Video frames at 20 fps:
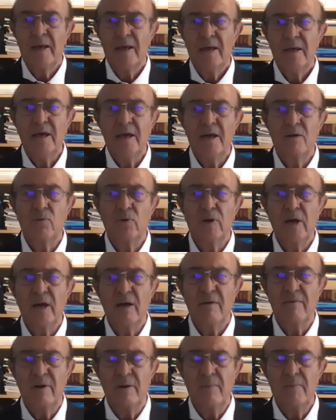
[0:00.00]
Here we
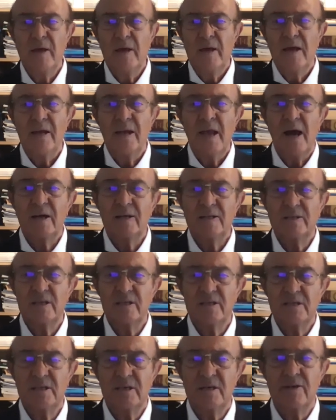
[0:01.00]
have eh, an
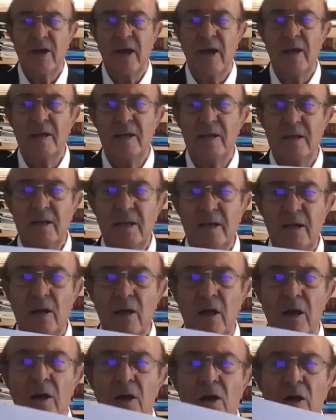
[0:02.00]
artist's rendering
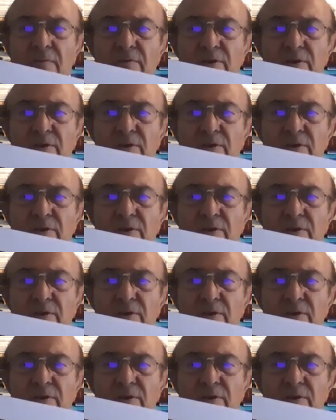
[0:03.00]
of